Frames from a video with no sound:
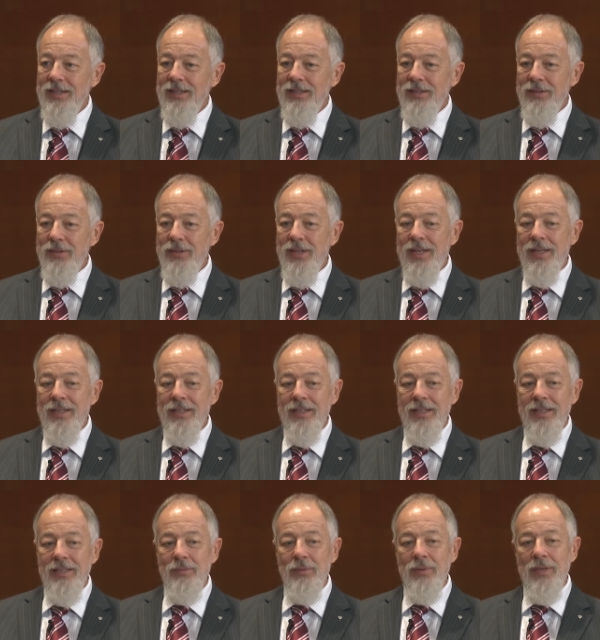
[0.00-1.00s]
then
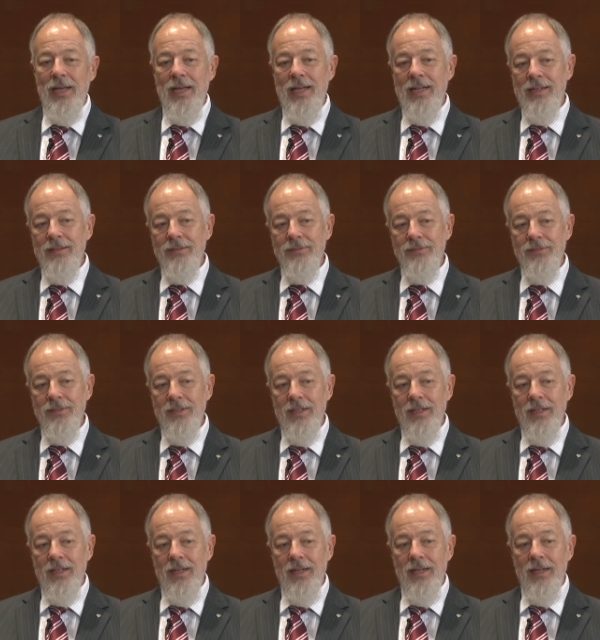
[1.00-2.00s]
it will have,
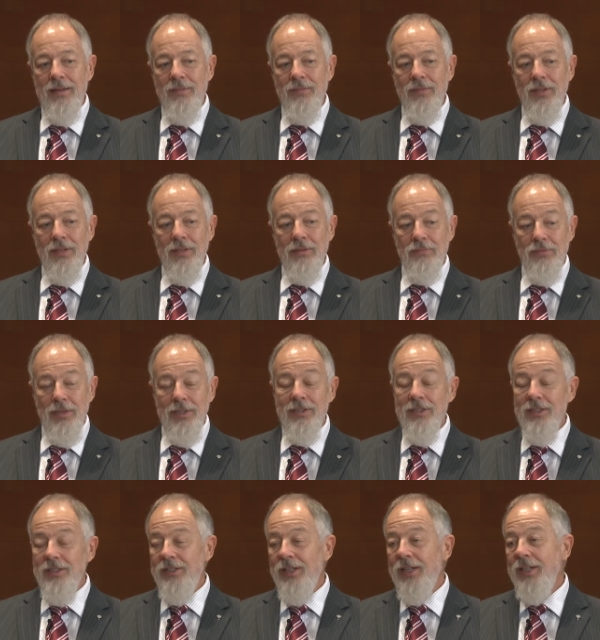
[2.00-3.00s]
it
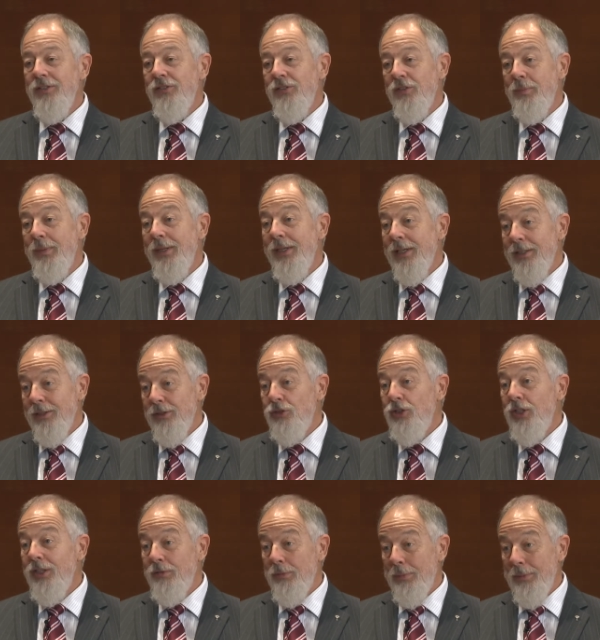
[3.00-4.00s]
runs the danger of being
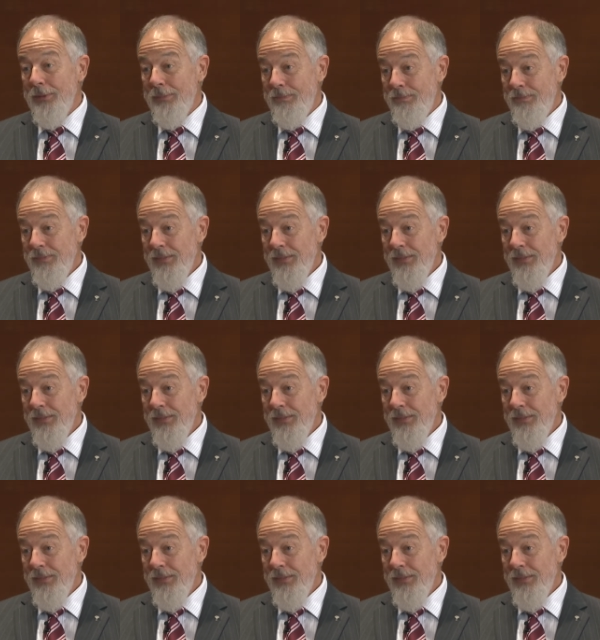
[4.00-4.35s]
unachievable,